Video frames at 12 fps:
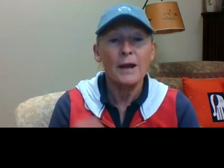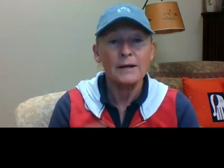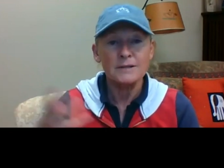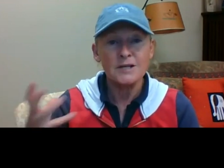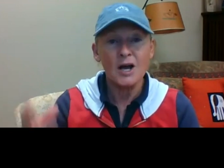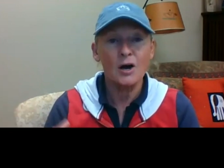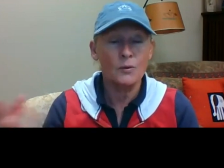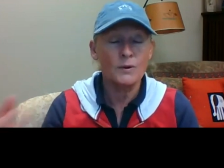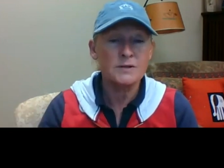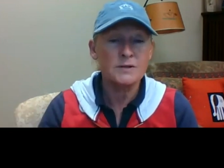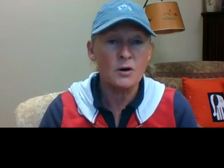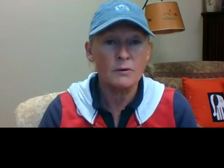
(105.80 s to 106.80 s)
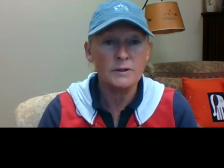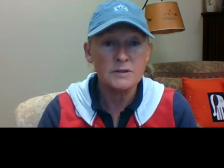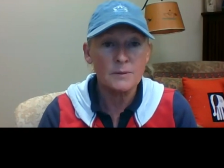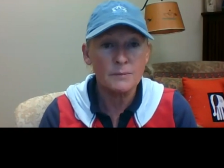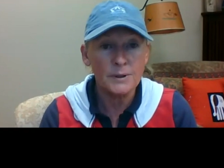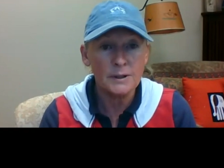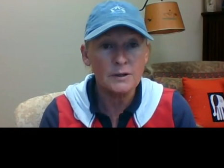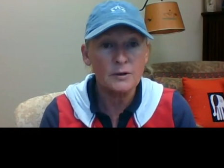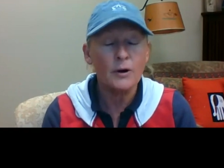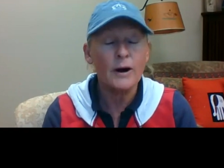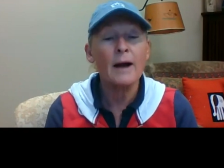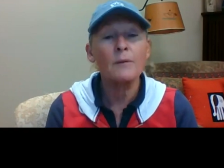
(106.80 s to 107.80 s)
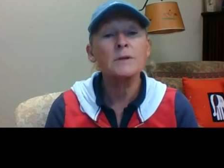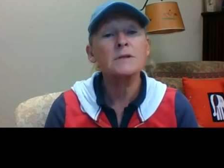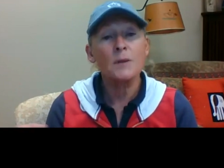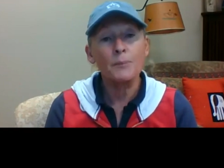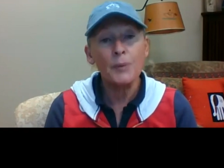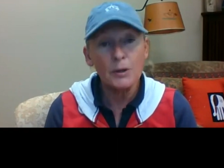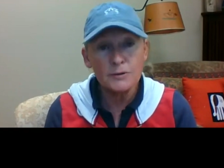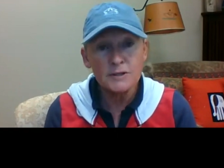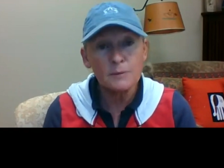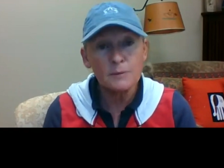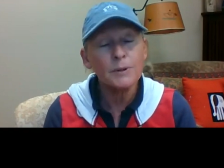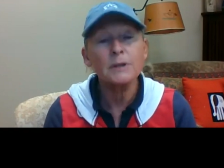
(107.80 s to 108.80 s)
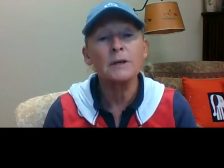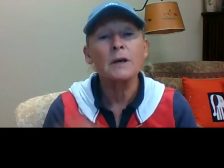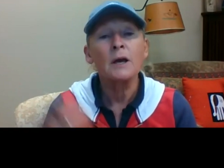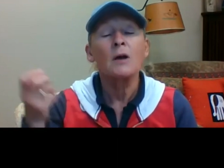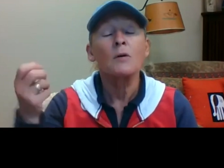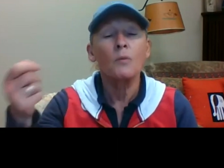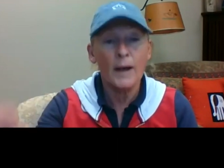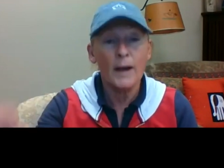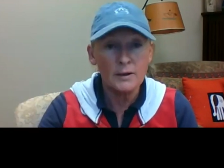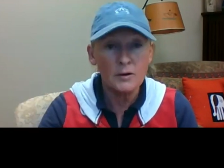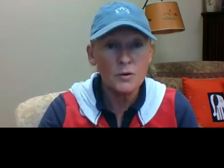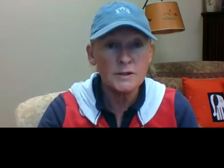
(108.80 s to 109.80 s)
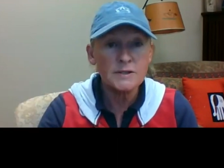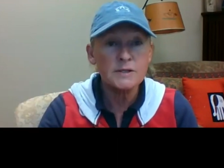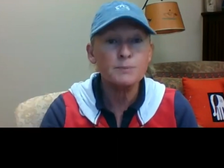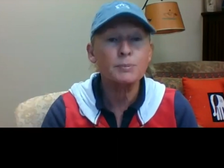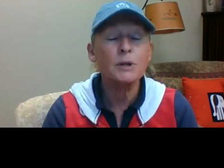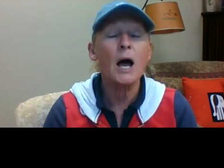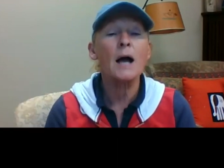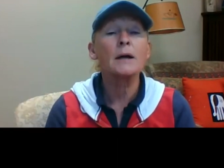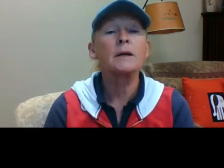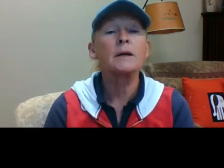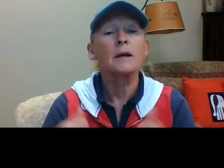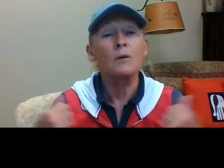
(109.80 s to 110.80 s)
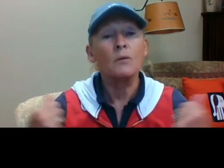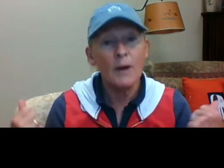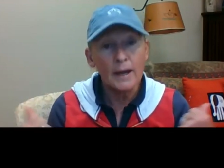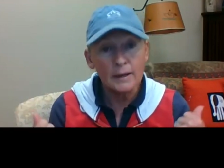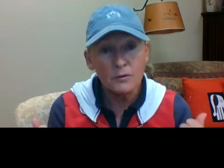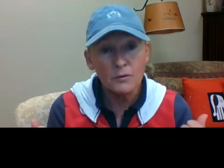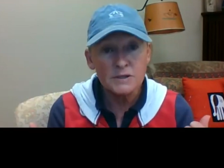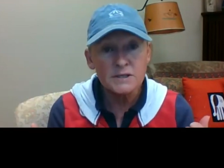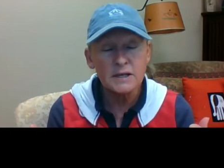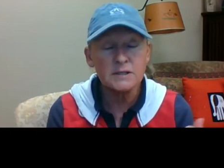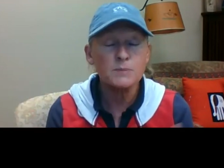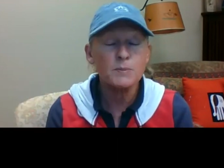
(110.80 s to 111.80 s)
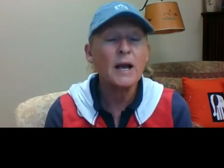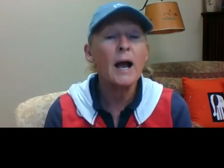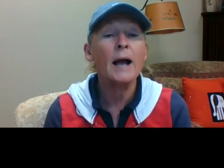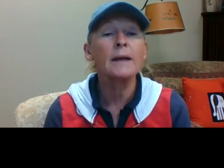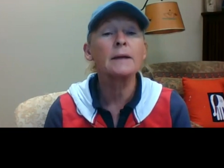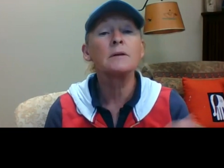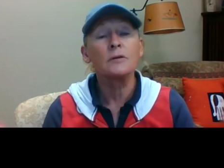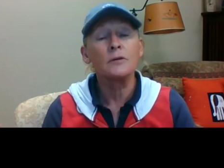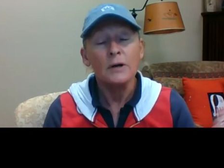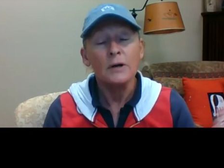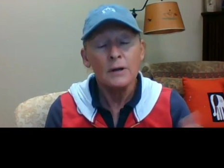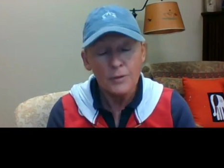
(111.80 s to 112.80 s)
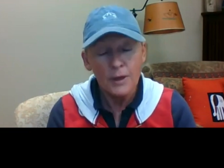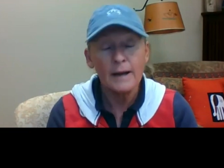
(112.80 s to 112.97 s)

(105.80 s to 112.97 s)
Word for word: that it's always going to be, or how it's supposed to be, when a horse is blocking, when a horse gets behind you,